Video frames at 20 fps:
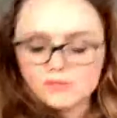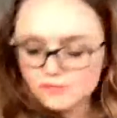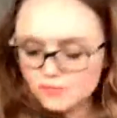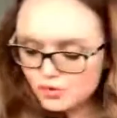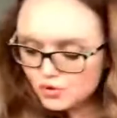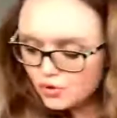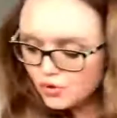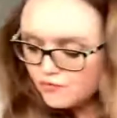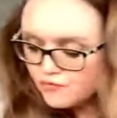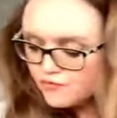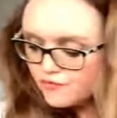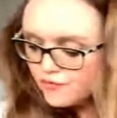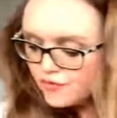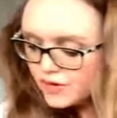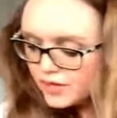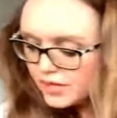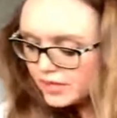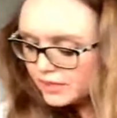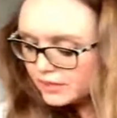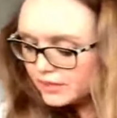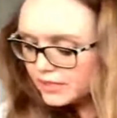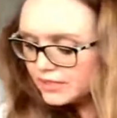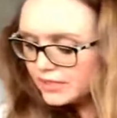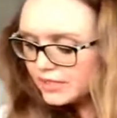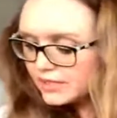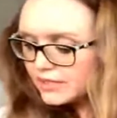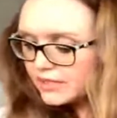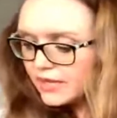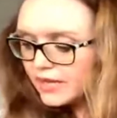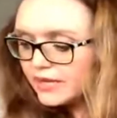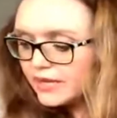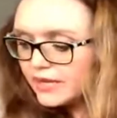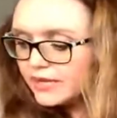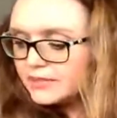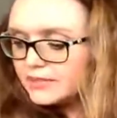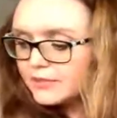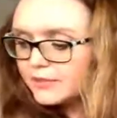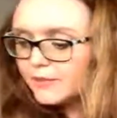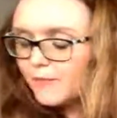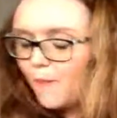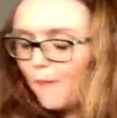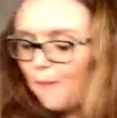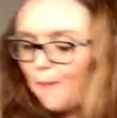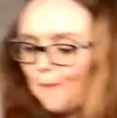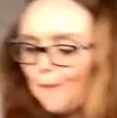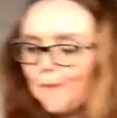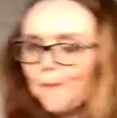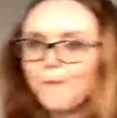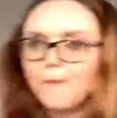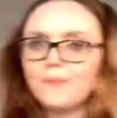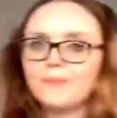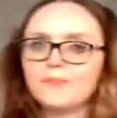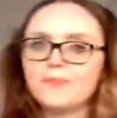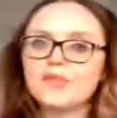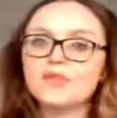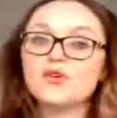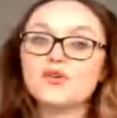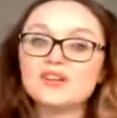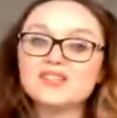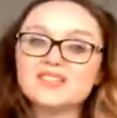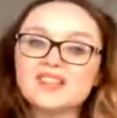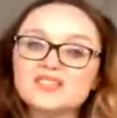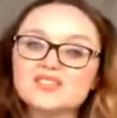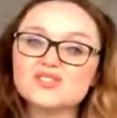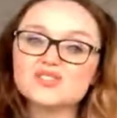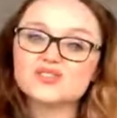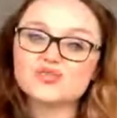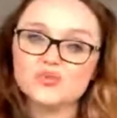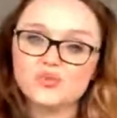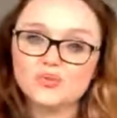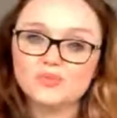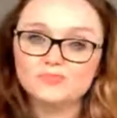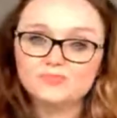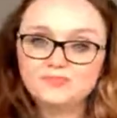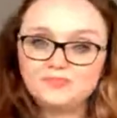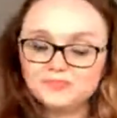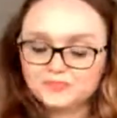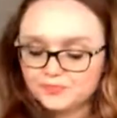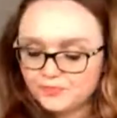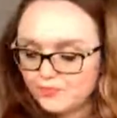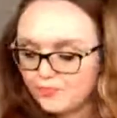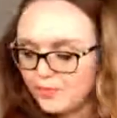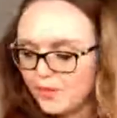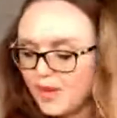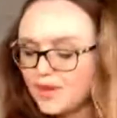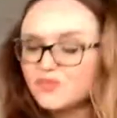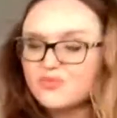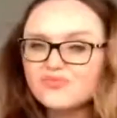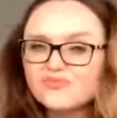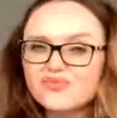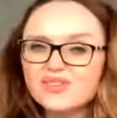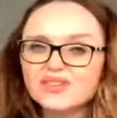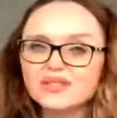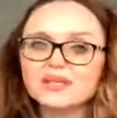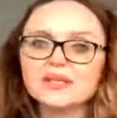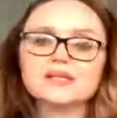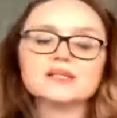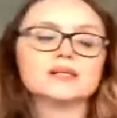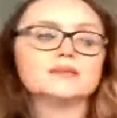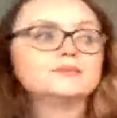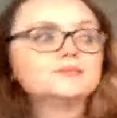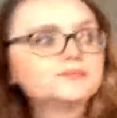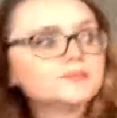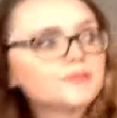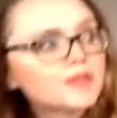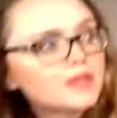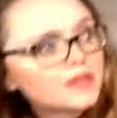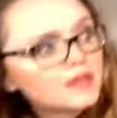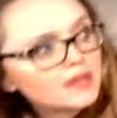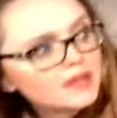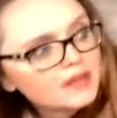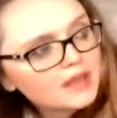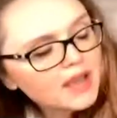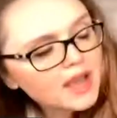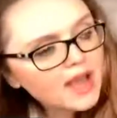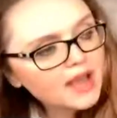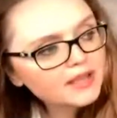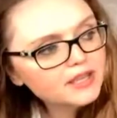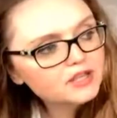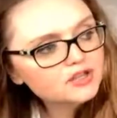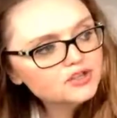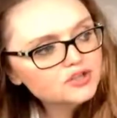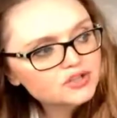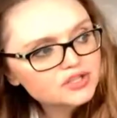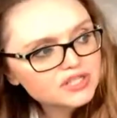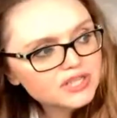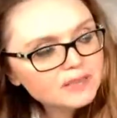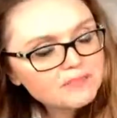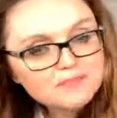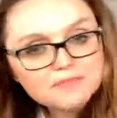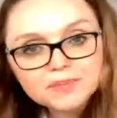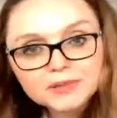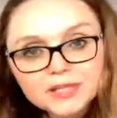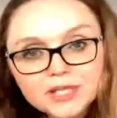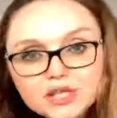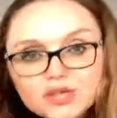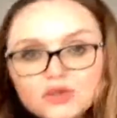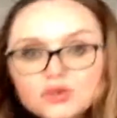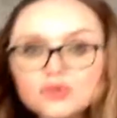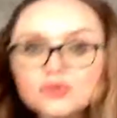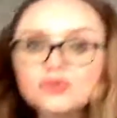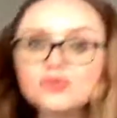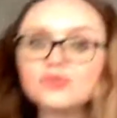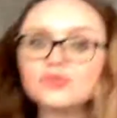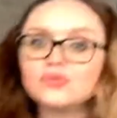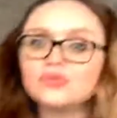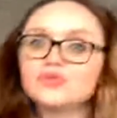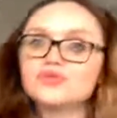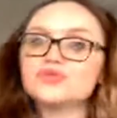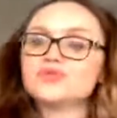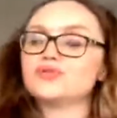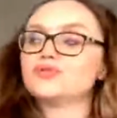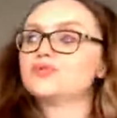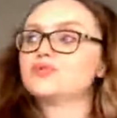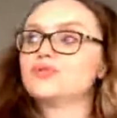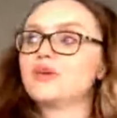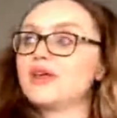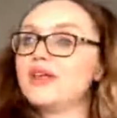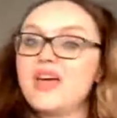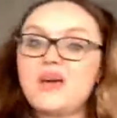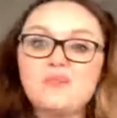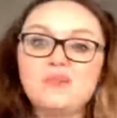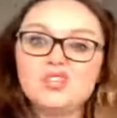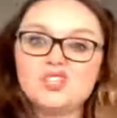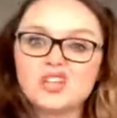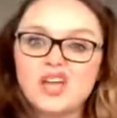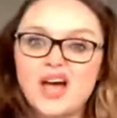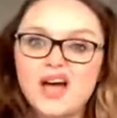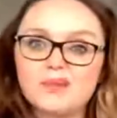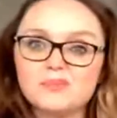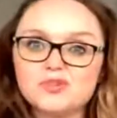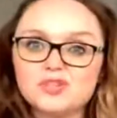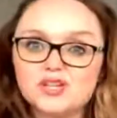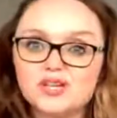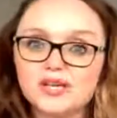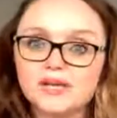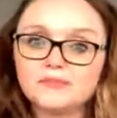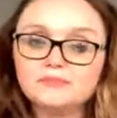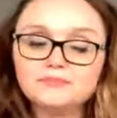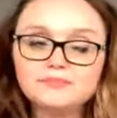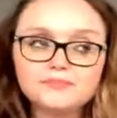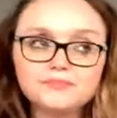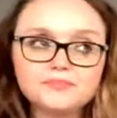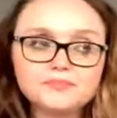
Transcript: do I really need this? And the honest answer is no. I don't really need it. I could simply use an image capturing